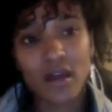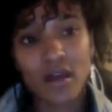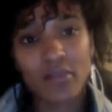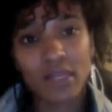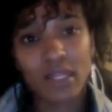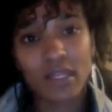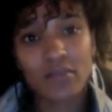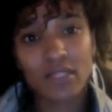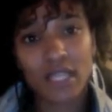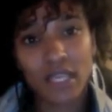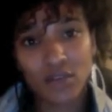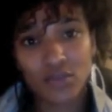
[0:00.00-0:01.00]
mediums
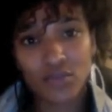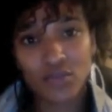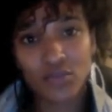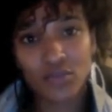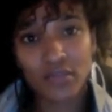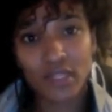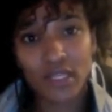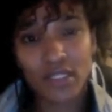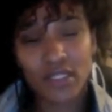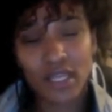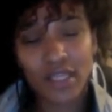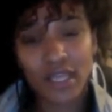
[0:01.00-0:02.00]
like YouTube and
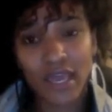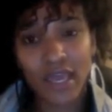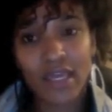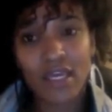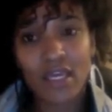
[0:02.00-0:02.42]
things like that.